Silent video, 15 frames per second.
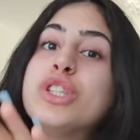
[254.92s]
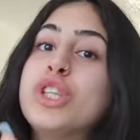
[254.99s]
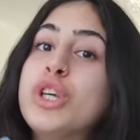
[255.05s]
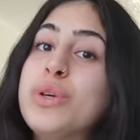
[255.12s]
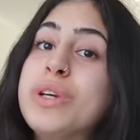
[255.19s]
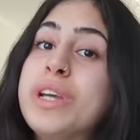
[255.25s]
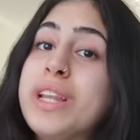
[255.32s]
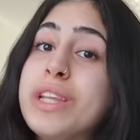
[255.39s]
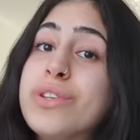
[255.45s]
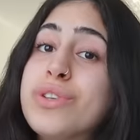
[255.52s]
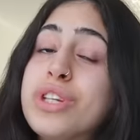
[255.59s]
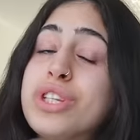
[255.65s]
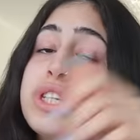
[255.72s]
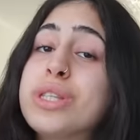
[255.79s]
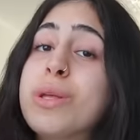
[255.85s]
so you can
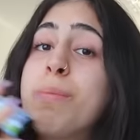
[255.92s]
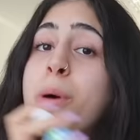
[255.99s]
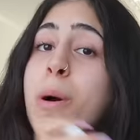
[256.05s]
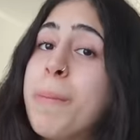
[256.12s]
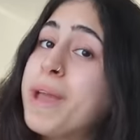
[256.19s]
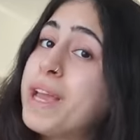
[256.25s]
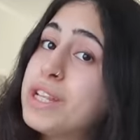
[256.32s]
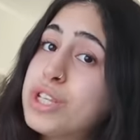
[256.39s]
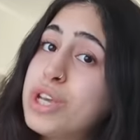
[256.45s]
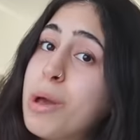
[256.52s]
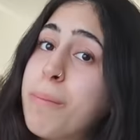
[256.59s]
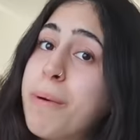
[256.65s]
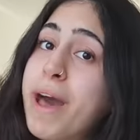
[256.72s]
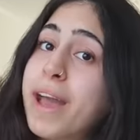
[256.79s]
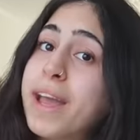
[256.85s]
literally just pop it into your
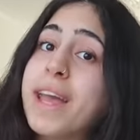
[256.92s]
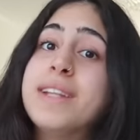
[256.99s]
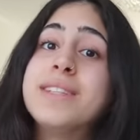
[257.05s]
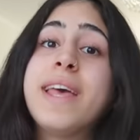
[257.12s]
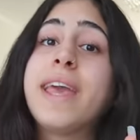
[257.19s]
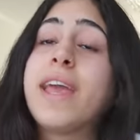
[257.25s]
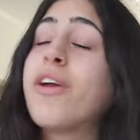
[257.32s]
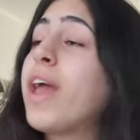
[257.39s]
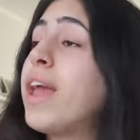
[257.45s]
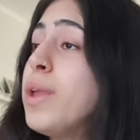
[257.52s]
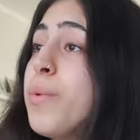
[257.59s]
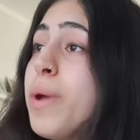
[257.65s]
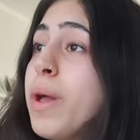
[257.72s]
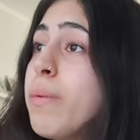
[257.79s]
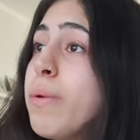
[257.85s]
bag and take it
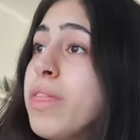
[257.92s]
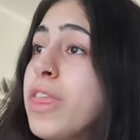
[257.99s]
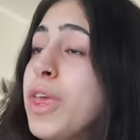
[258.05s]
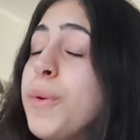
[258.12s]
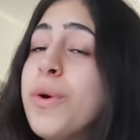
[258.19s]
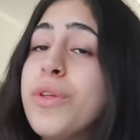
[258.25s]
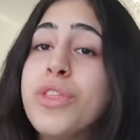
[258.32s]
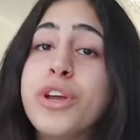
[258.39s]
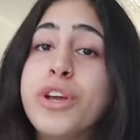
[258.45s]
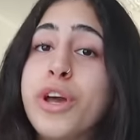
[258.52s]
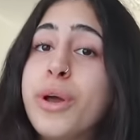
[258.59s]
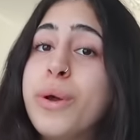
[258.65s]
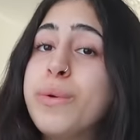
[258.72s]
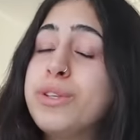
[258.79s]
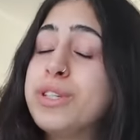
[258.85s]
anywhere with you on the
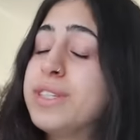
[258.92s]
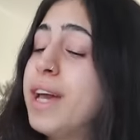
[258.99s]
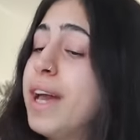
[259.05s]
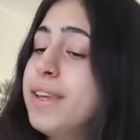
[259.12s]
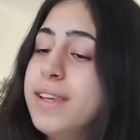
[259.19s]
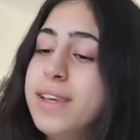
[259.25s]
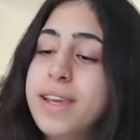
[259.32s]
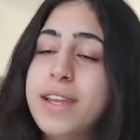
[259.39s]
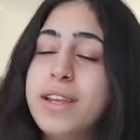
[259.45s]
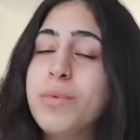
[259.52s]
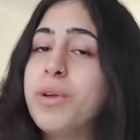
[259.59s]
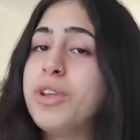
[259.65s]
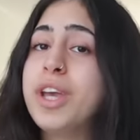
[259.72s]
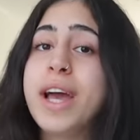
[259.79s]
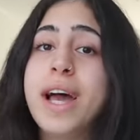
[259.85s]
go. Just add it in
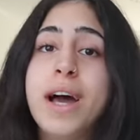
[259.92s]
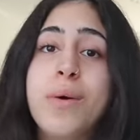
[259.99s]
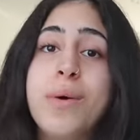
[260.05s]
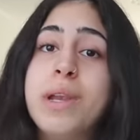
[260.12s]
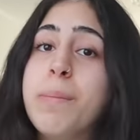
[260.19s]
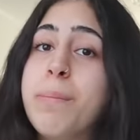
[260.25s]
when you're out and